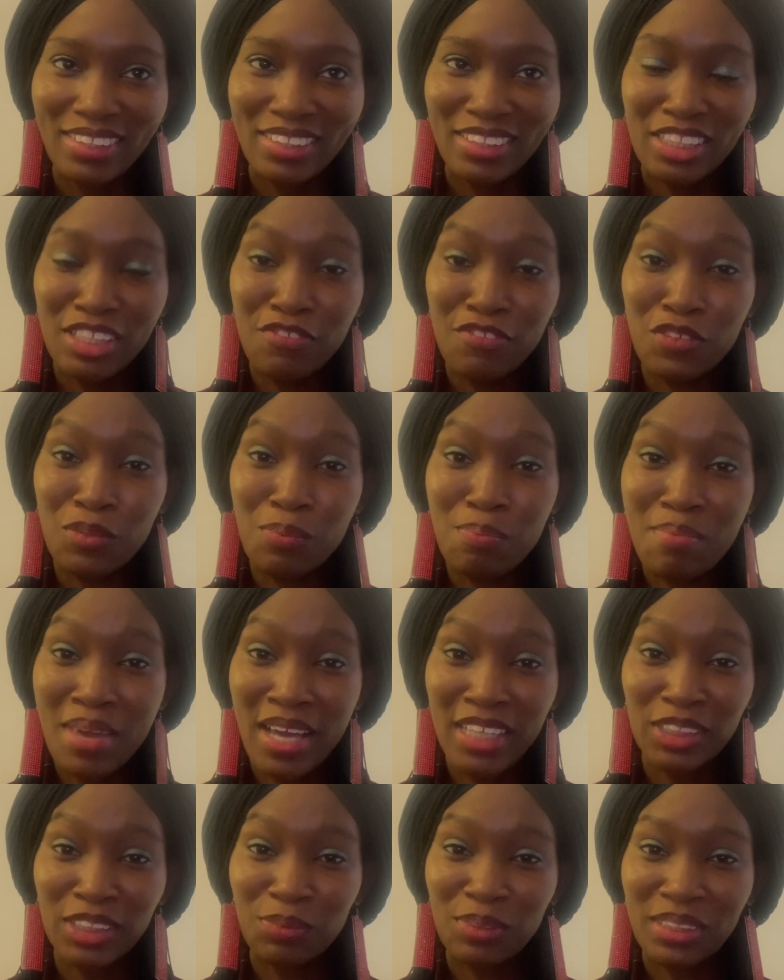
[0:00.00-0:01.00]
If you
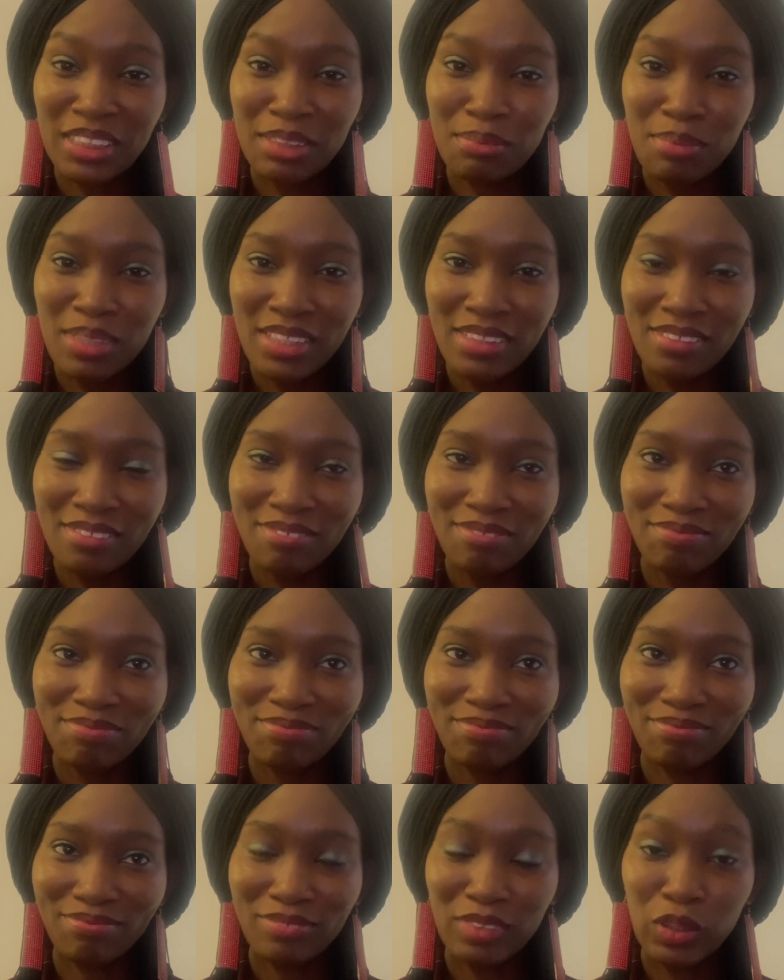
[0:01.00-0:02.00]
mess with me,
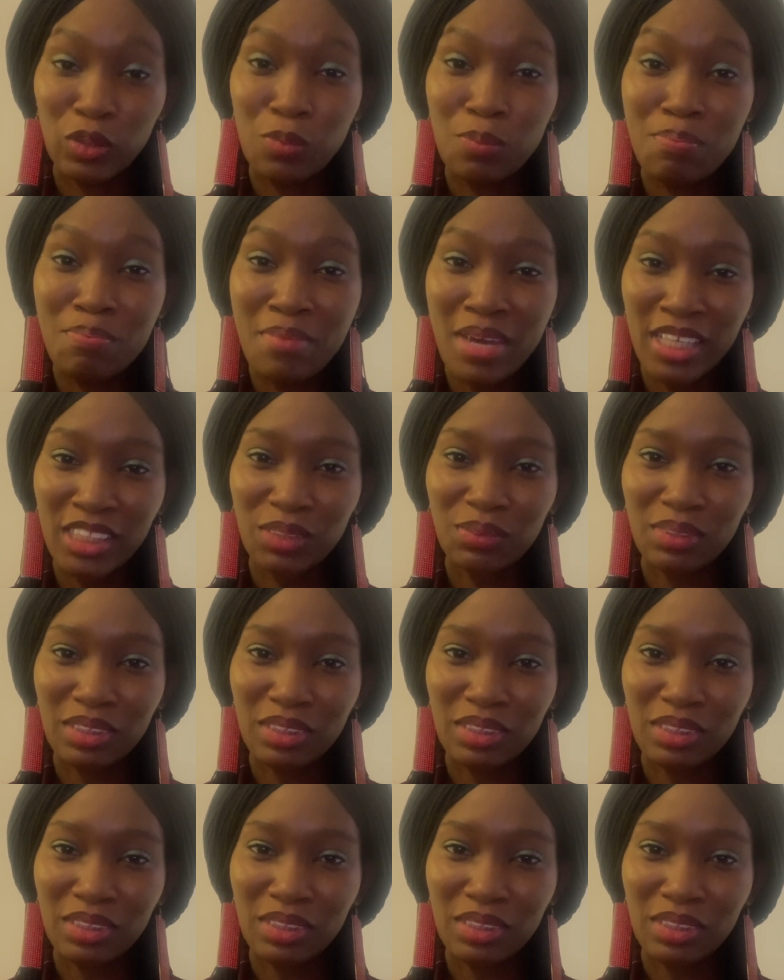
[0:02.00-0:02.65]
you mess